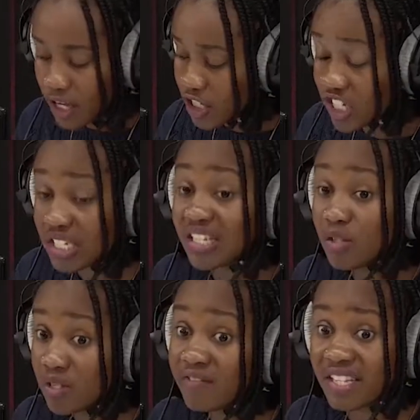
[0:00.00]
She's in
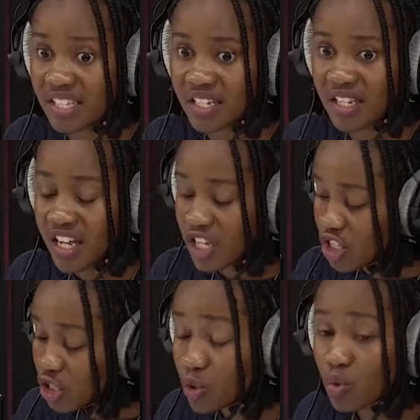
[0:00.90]
university. Mm-hmm.
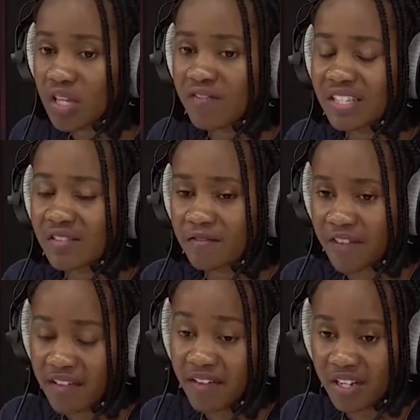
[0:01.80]
She used to give us
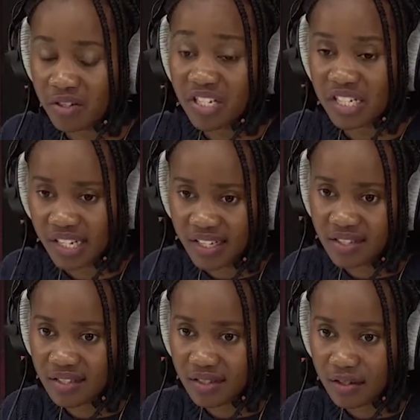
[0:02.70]
500
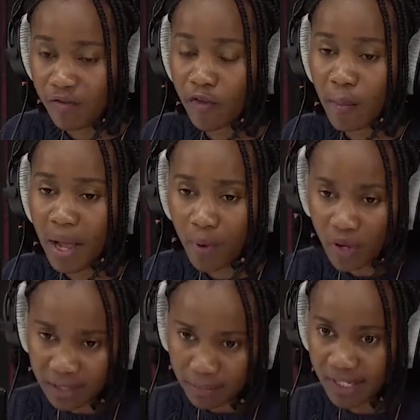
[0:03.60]
shillings from her
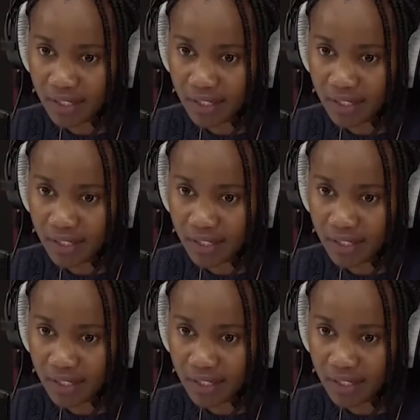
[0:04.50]
pocket money.